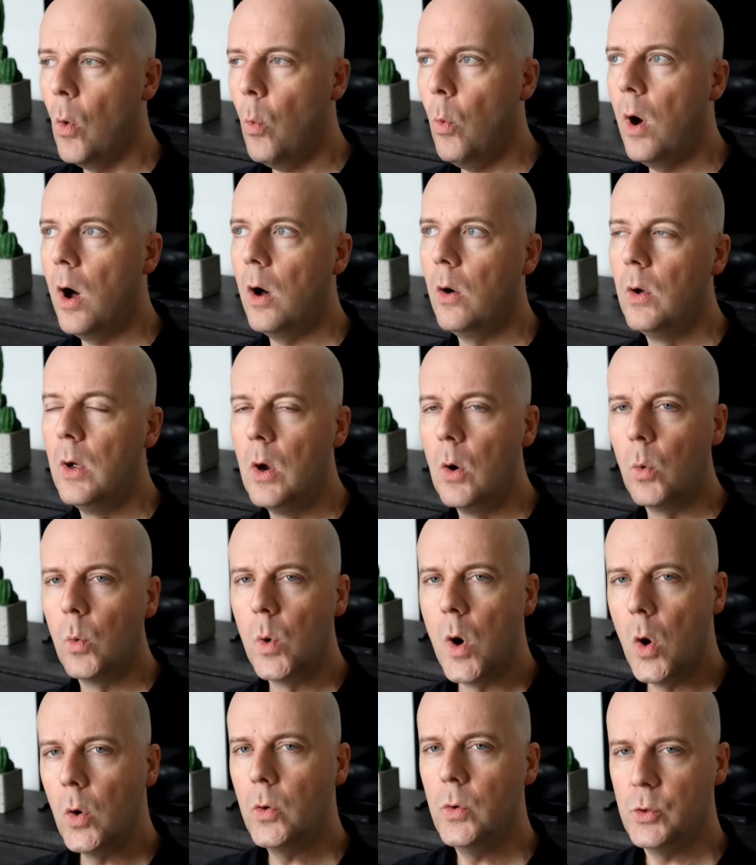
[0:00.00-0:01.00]
While
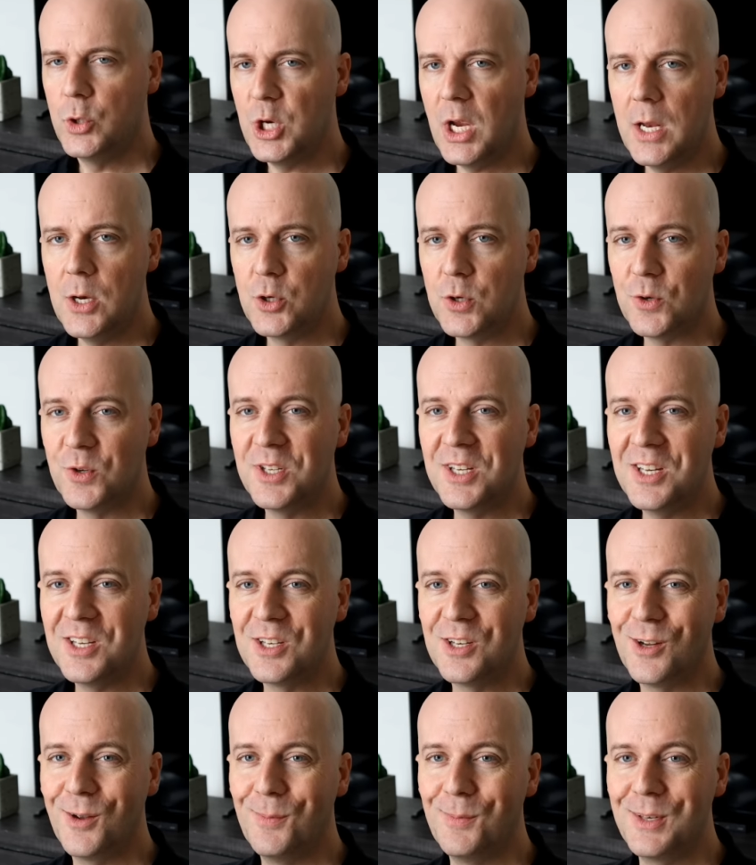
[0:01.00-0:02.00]
Roku changed their
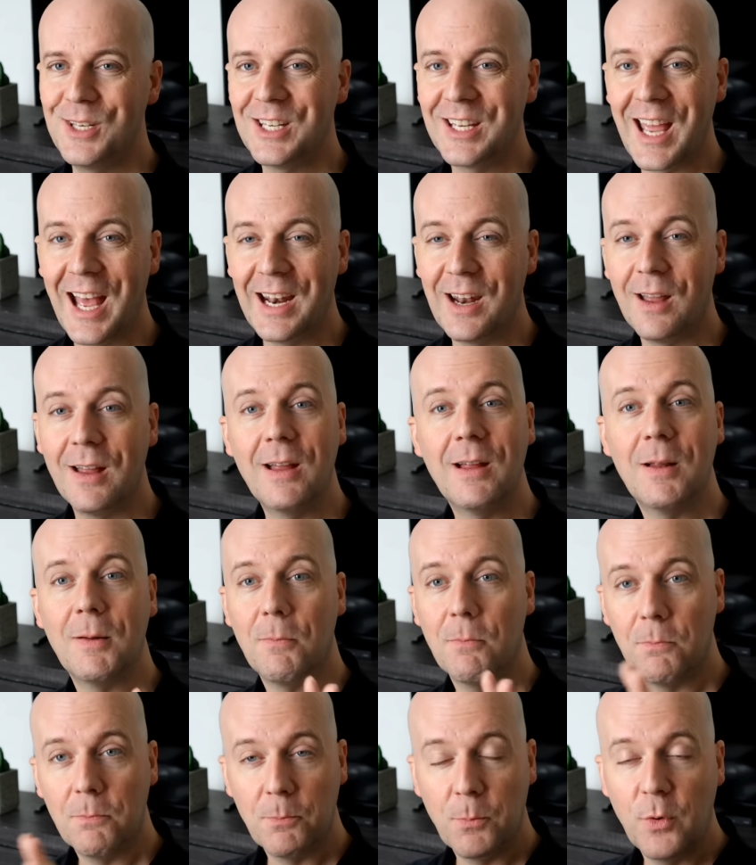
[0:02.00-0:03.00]
system to kind of
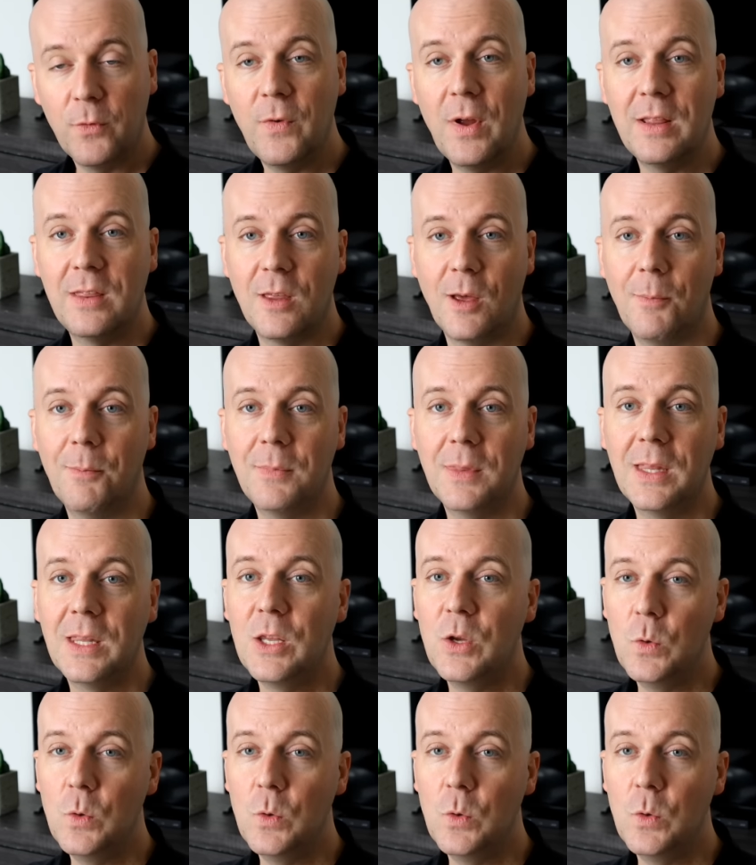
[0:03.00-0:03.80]
prevent them.